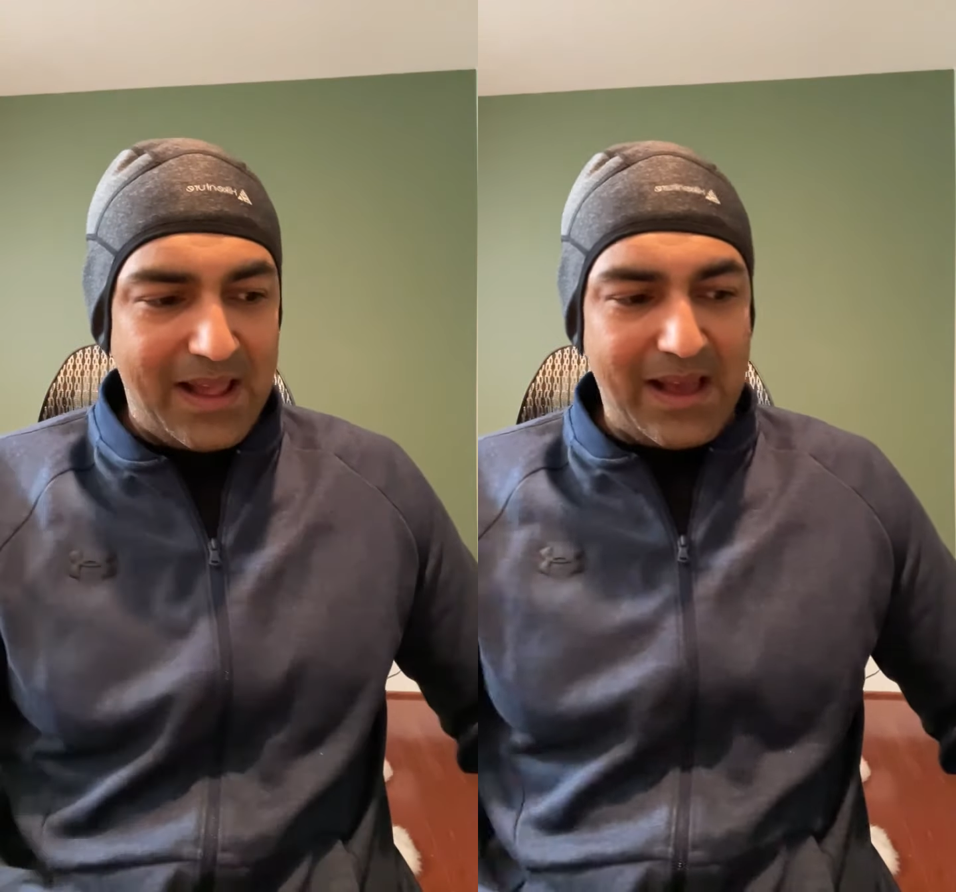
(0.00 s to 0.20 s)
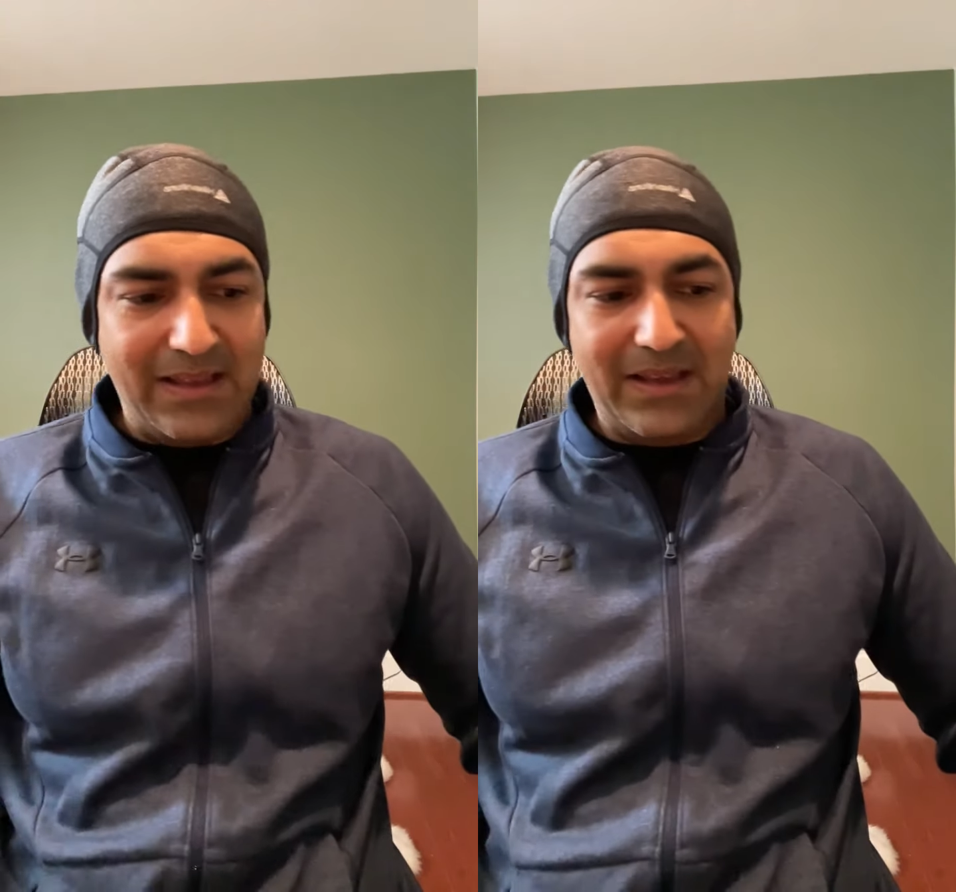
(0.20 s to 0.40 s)

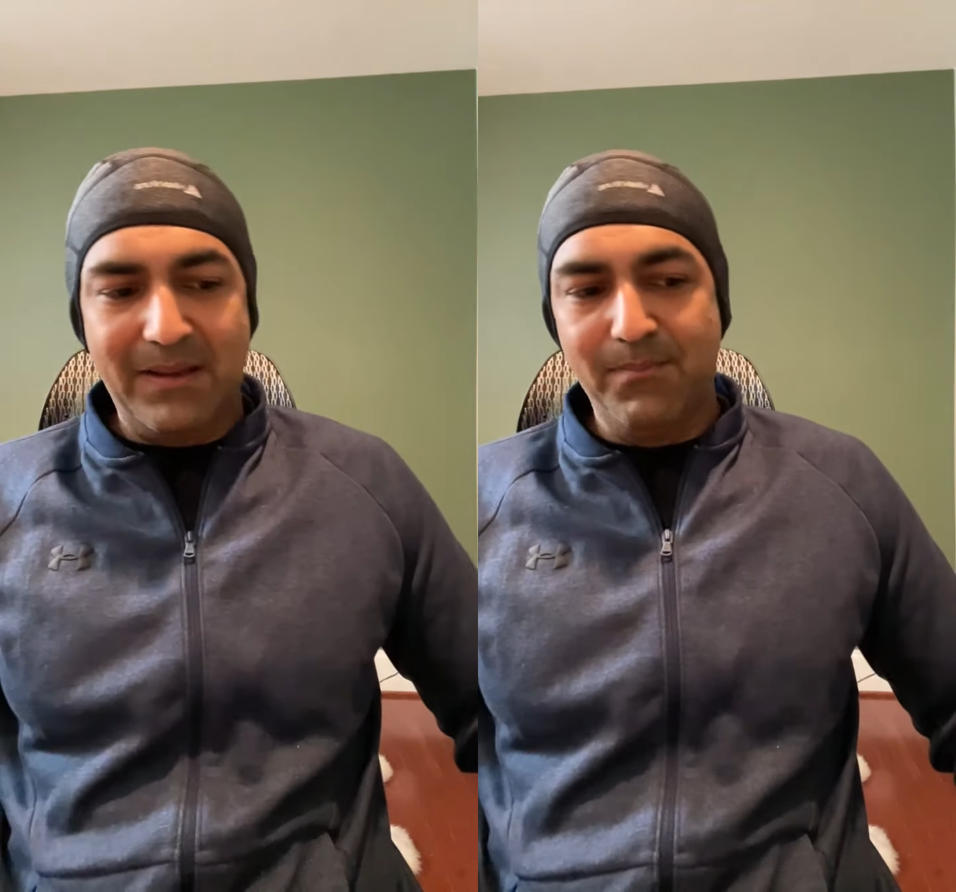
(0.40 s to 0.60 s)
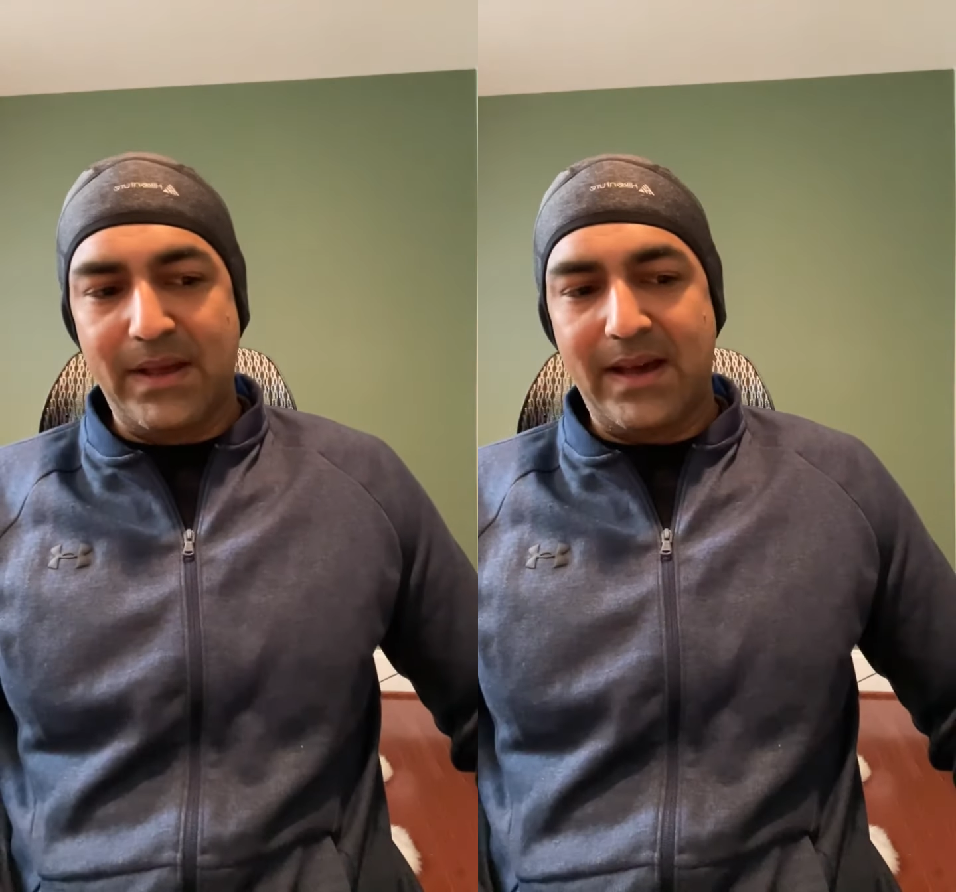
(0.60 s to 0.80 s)
I
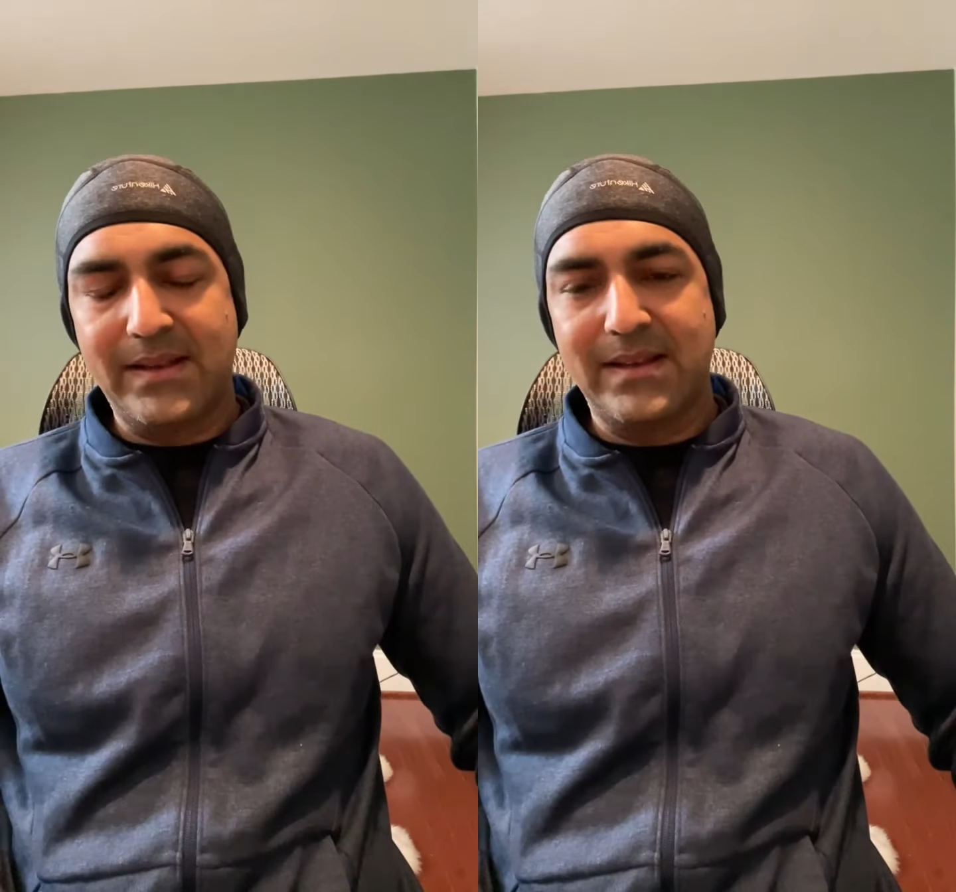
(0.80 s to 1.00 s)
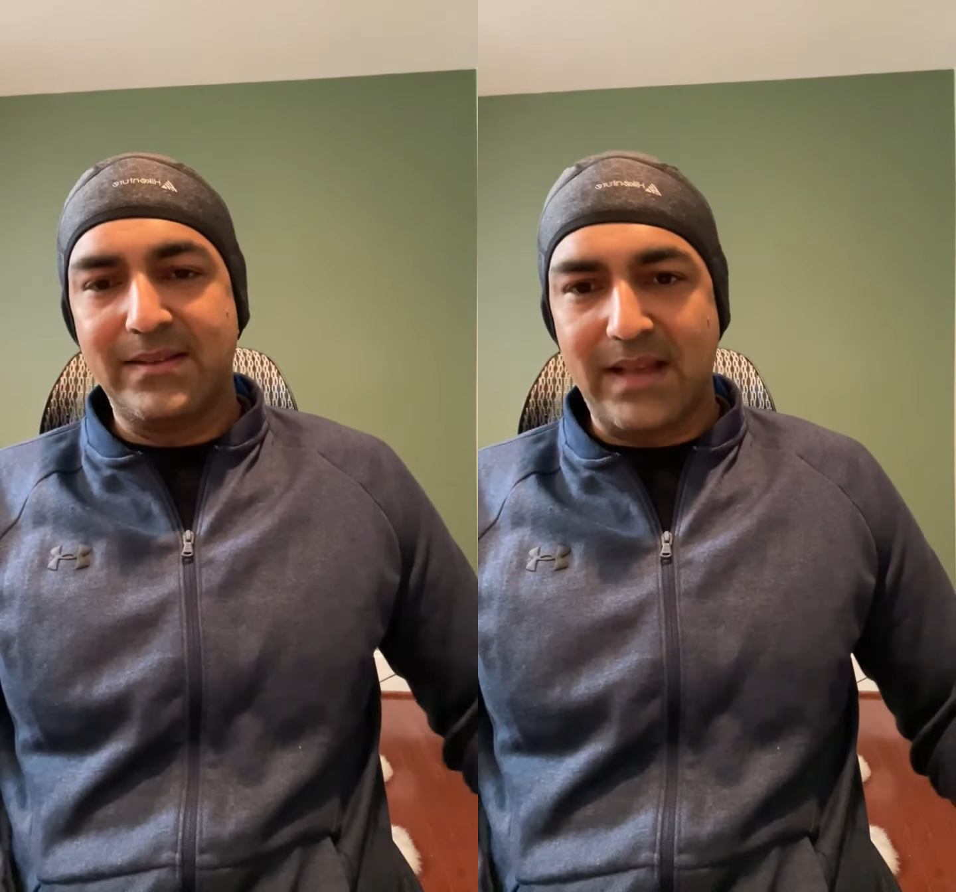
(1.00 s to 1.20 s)
keep
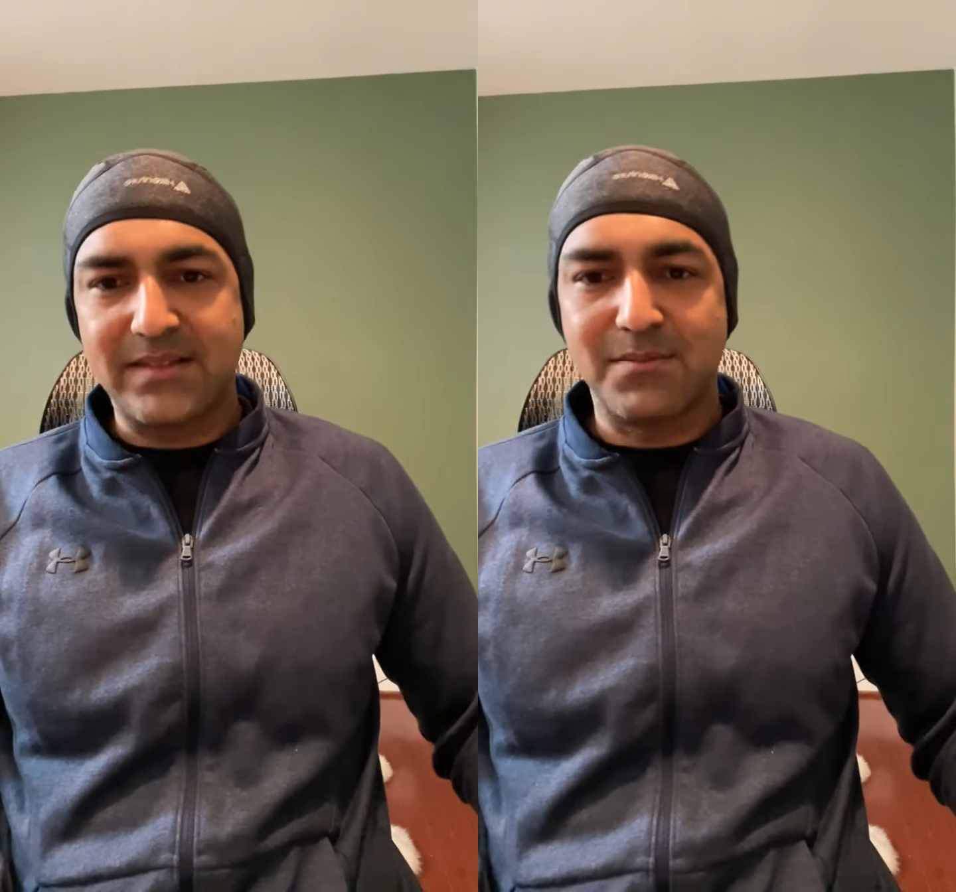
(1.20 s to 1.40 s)
that. That's